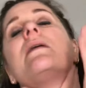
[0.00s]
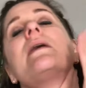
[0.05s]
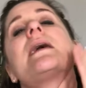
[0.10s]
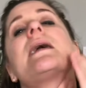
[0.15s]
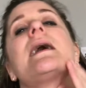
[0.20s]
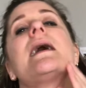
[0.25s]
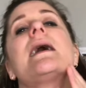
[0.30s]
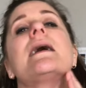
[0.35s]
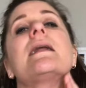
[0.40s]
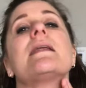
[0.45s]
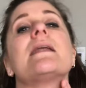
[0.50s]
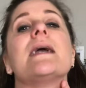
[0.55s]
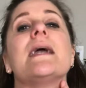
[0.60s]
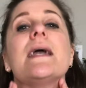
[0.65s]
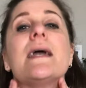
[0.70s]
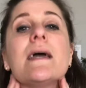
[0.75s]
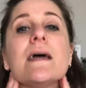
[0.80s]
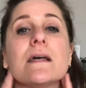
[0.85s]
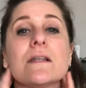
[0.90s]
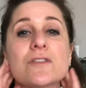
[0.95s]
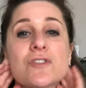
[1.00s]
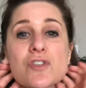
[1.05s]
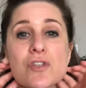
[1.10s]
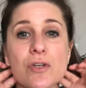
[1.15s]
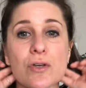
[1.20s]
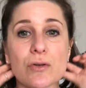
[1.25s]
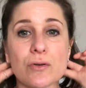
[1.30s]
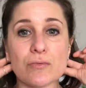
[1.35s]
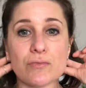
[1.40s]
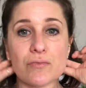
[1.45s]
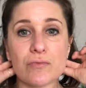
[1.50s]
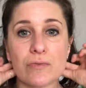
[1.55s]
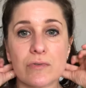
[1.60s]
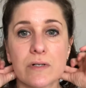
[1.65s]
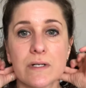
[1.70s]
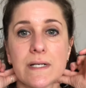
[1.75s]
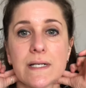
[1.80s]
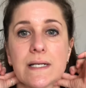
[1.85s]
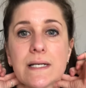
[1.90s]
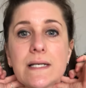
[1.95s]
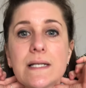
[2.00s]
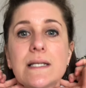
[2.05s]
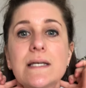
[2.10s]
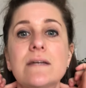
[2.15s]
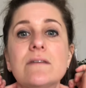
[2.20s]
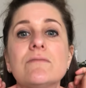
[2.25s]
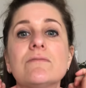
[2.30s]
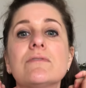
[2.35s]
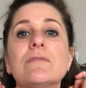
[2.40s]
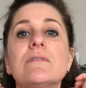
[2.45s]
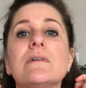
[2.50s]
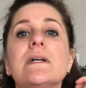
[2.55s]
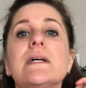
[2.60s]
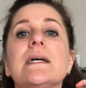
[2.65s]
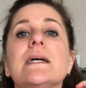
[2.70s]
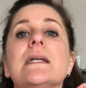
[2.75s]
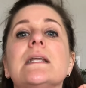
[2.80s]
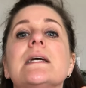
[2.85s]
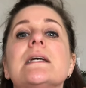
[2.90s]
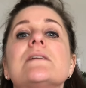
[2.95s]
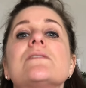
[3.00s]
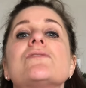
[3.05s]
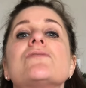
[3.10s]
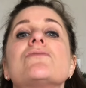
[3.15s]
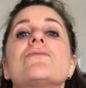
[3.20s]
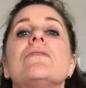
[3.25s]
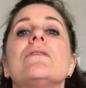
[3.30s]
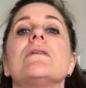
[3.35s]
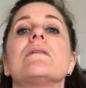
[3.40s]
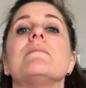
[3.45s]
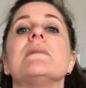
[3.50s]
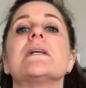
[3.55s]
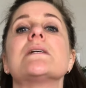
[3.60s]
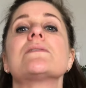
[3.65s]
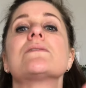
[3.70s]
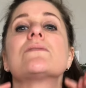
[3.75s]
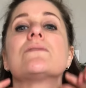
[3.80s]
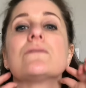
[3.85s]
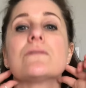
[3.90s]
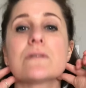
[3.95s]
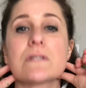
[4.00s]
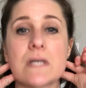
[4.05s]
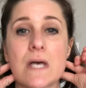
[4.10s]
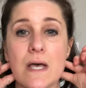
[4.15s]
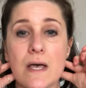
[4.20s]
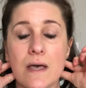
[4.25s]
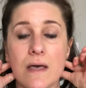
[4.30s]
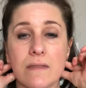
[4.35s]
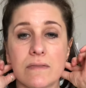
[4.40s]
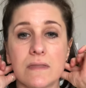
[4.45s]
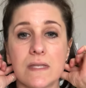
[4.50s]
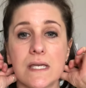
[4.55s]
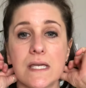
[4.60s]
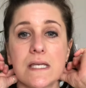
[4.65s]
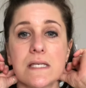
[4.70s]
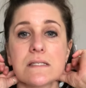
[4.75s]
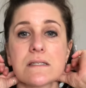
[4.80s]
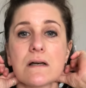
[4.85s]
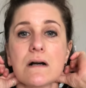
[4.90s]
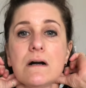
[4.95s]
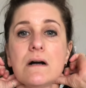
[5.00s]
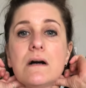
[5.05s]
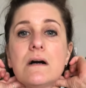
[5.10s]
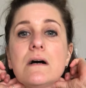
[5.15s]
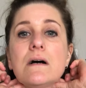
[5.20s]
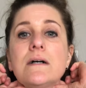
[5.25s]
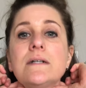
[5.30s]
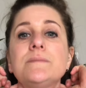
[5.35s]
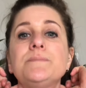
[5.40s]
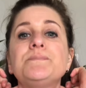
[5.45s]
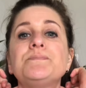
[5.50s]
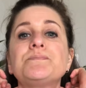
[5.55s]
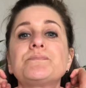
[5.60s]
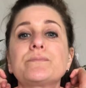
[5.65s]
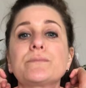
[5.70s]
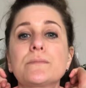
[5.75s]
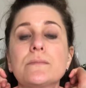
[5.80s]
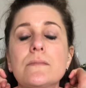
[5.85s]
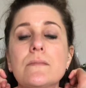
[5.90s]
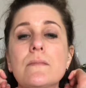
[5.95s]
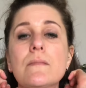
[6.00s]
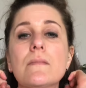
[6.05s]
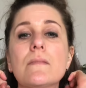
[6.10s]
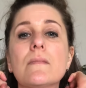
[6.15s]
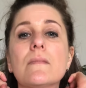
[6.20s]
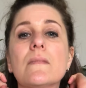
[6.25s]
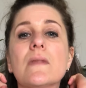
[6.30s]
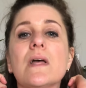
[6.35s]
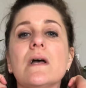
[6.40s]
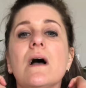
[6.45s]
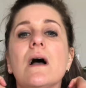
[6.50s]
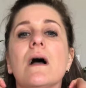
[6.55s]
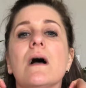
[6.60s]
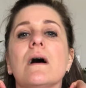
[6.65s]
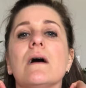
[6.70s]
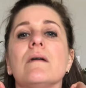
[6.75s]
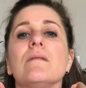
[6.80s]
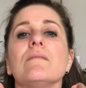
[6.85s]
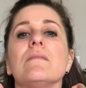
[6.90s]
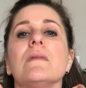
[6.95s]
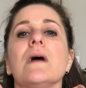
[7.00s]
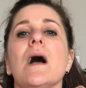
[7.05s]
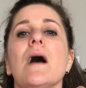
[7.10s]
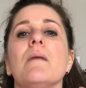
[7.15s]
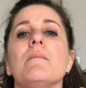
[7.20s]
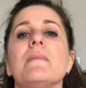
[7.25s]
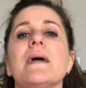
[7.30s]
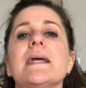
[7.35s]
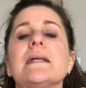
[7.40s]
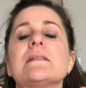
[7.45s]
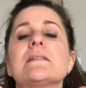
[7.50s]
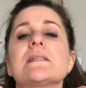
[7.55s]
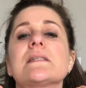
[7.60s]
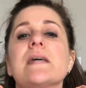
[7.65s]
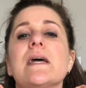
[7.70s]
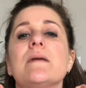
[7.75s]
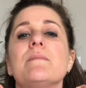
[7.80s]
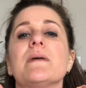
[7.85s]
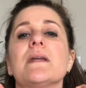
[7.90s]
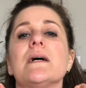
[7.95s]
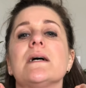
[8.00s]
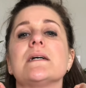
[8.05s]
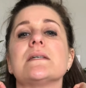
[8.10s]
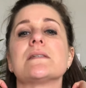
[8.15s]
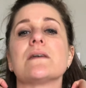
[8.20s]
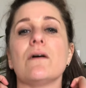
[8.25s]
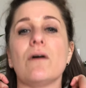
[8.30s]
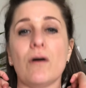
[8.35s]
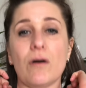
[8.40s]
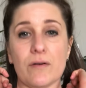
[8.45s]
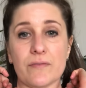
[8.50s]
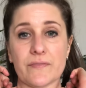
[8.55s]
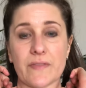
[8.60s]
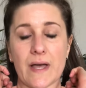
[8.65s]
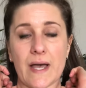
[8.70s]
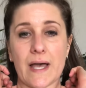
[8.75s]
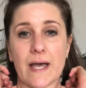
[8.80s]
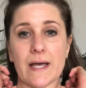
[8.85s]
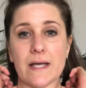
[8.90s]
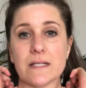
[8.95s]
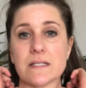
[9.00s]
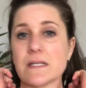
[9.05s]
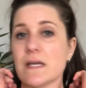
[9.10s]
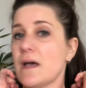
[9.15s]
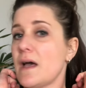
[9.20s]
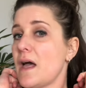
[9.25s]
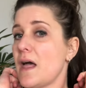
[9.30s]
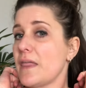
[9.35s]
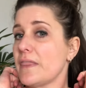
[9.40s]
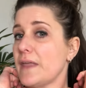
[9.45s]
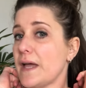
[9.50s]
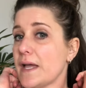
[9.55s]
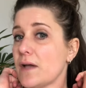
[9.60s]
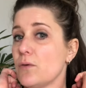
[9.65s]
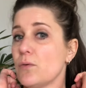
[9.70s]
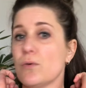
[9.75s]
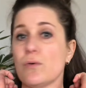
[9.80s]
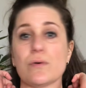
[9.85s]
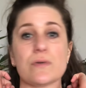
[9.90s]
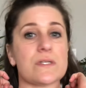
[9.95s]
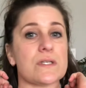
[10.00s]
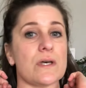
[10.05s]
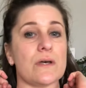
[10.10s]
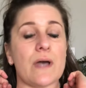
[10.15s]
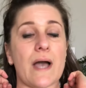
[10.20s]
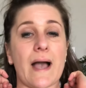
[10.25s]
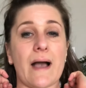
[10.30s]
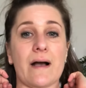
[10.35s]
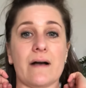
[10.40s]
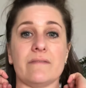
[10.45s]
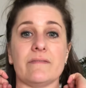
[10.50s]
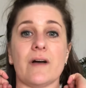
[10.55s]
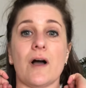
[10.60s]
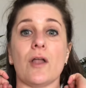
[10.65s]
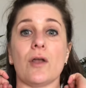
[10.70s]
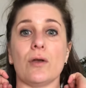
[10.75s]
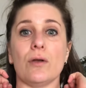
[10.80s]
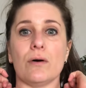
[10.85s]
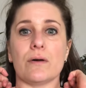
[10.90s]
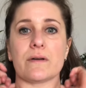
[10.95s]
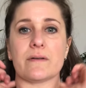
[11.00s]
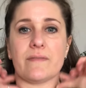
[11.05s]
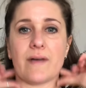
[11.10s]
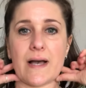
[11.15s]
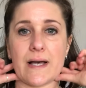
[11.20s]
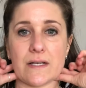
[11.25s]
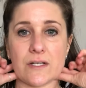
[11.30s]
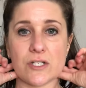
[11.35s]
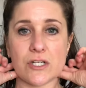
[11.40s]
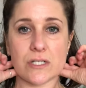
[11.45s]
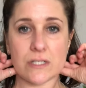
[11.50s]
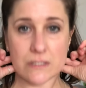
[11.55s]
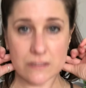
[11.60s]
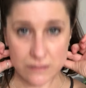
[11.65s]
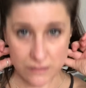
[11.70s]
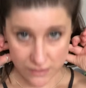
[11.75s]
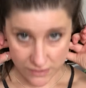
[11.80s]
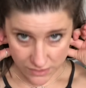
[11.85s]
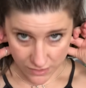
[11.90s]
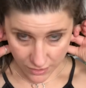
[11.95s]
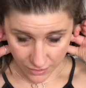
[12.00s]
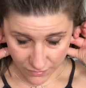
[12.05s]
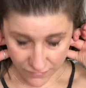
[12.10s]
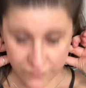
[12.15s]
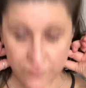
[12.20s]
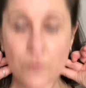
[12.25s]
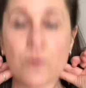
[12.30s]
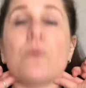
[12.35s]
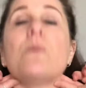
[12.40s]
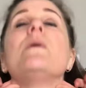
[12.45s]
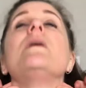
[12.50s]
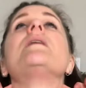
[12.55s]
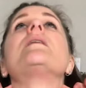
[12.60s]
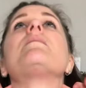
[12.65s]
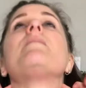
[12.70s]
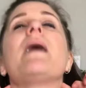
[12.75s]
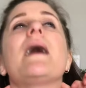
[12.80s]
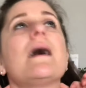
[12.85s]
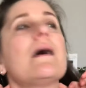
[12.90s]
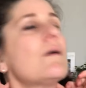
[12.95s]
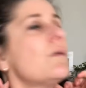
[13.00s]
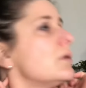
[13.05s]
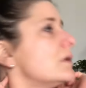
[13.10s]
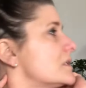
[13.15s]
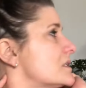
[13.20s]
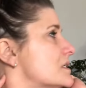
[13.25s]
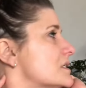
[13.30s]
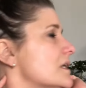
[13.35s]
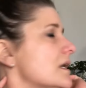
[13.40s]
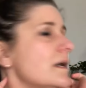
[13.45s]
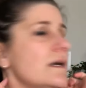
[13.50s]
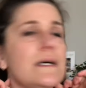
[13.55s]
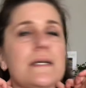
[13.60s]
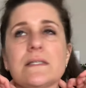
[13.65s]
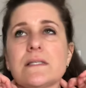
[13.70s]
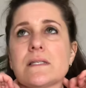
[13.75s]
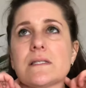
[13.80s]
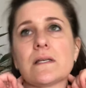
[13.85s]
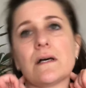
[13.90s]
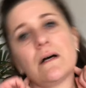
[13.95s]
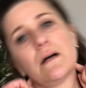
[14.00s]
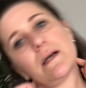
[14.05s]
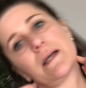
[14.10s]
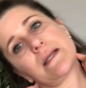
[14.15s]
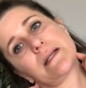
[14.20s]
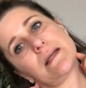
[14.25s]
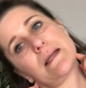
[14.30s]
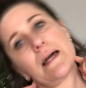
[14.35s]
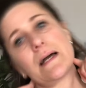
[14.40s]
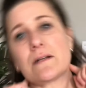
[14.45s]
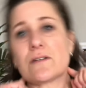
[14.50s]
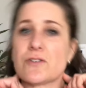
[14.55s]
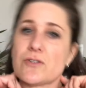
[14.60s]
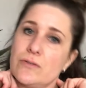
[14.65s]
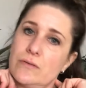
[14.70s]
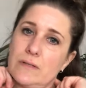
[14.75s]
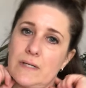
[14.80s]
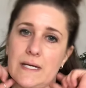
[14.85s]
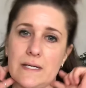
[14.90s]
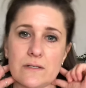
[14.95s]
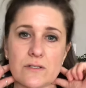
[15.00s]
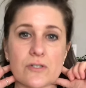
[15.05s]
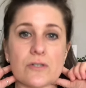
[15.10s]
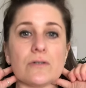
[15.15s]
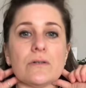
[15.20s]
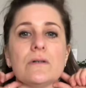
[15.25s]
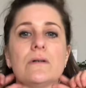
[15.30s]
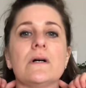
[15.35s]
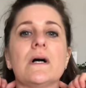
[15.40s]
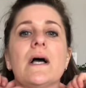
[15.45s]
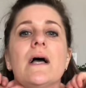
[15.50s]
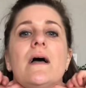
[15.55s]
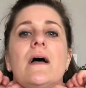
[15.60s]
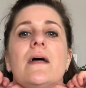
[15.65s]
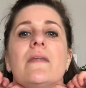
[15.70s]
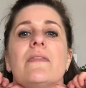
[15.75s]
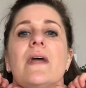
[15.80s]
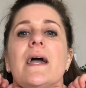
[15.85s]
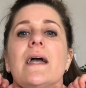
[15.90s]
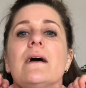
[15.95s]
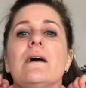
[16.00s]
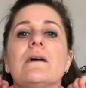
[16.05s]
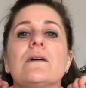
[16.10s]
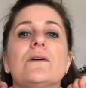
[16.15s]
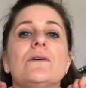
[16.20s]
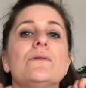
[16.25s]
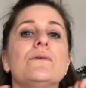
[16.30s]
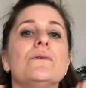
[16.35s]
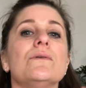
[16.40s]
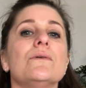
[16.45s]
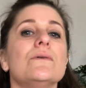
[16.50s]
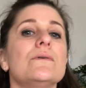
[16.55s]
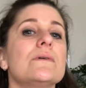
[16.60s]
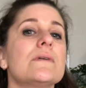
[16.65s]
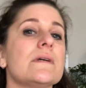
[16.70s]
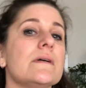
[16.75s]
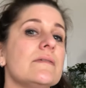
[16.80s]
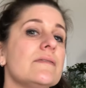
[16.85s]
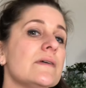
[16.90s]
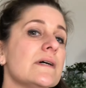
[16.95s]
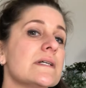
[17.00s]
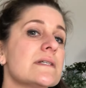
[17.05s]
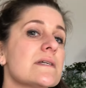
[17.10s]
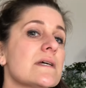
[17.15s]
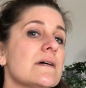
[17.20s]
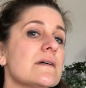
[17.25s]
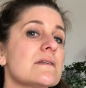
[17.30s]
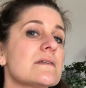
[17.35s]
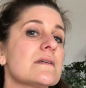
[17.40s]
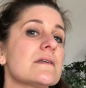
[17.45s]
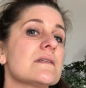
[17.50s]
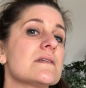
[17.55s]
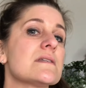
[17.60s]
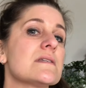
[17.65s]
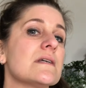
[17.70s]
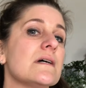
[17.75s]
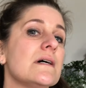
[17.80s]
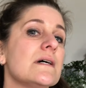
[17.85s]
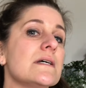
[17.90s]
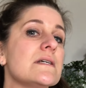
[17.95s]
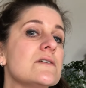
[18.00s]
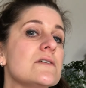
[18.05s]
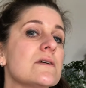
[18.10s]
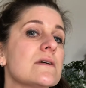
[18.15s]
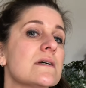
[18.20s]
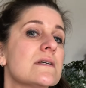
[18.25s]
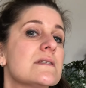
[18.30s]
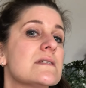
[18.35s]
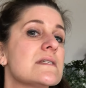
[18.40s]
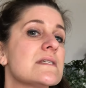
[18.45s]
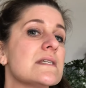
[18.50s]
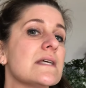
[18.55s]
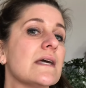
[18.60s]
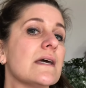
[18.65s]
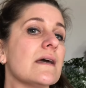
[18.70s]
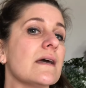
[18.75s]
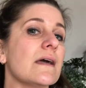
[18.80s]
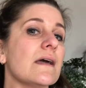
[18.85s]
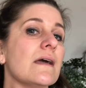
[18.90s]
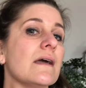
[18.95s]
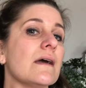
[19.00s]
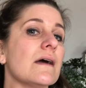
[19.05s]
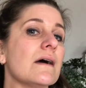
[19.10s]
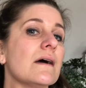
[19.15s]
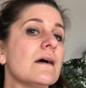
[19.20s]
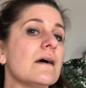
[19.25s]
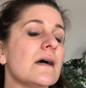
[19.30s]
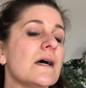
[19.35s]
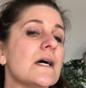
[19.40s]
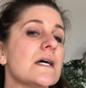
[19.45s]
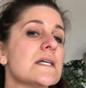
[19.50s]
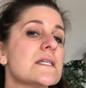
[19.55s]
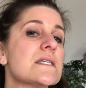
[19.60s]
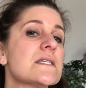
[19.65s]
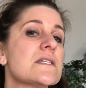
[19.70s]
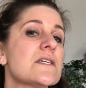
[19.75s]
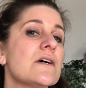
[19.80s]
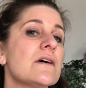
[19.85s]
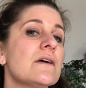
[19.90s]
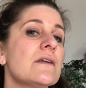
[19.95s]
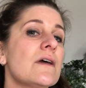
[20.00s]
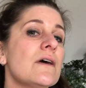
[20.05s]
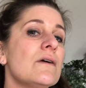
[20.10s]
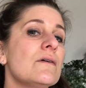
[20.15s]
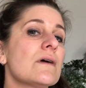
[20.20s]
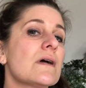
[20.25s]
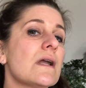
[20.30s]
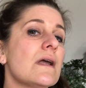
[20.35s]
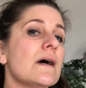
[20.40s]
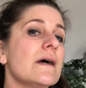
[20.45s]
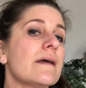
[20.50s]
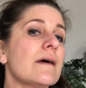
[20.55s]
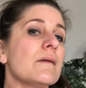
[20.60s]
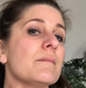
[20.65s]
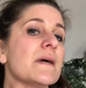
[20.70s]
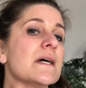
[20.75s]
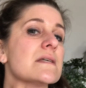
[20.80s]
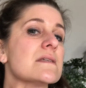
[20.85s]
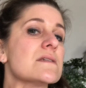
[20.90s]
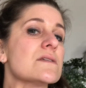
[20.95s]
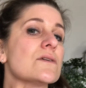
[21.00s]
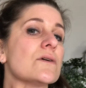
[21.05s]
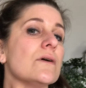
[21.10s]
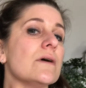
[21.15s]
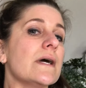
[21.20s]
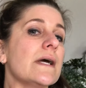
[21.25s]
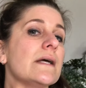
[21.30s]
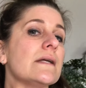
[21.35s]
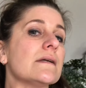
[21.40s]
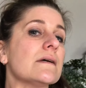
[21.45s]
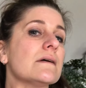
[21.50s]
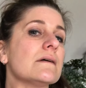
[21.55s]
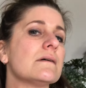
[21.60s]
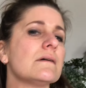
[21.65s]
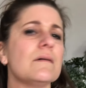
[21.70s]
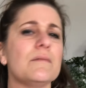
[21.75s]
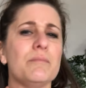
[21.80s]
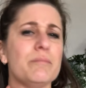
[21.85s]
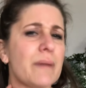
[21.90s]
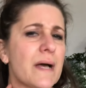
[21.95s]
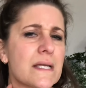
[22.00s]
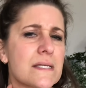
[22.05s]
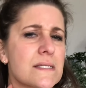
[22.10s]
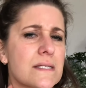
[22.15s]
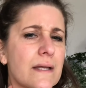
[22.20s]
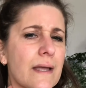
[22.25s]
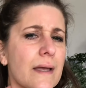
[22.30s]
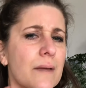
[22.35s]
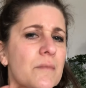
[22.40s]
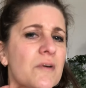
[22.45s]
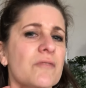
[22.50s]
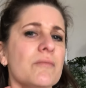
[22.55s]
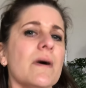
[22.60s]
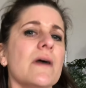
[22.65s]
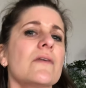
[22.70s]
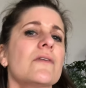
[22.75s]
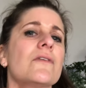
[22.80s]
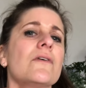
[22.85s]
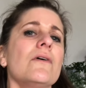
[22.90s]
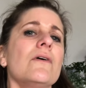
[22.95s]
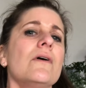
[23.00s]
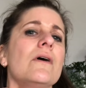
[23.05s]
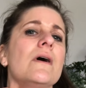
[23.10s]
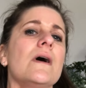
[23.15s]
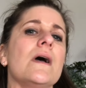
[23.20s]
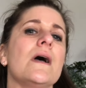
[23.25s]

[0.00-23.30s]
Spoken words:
again, here, 2 really, really strong muscles. These are a main stabilizer of the head. They also have a lot of action. So forward, backward, side, side, lateral, lateral. They are called, if I turn to the side, you can see it here, sternocleidomastoid, best name of muscle.